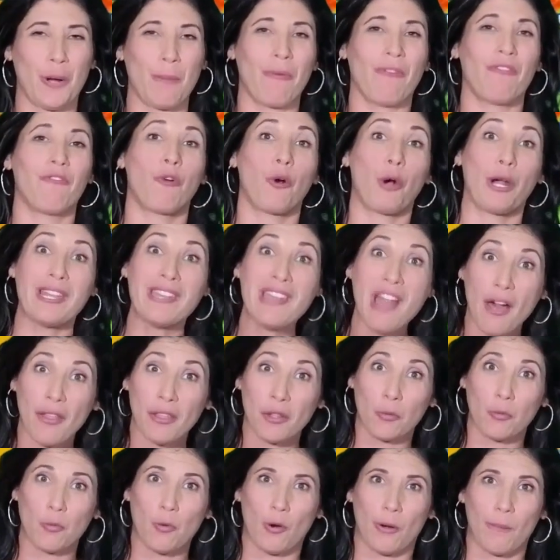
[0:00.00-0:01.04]
before
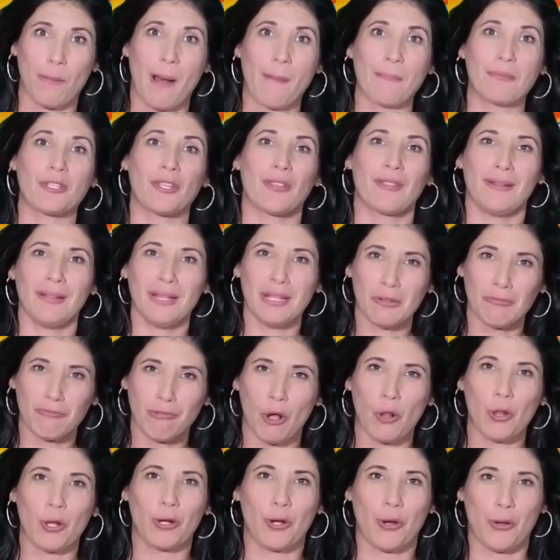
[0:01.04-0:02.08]
another warm up. So the little
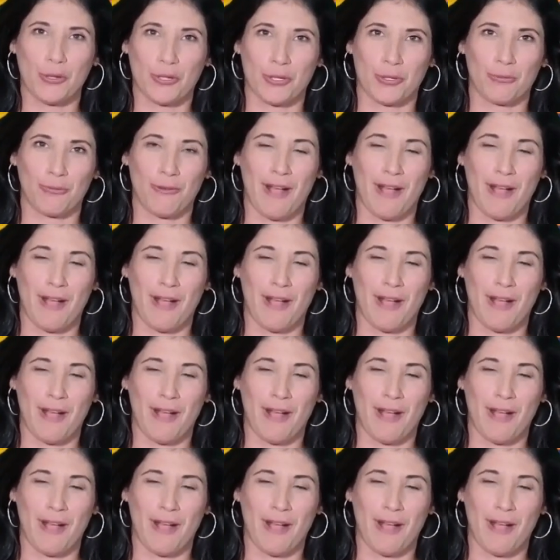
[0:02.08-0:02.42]
roller coaster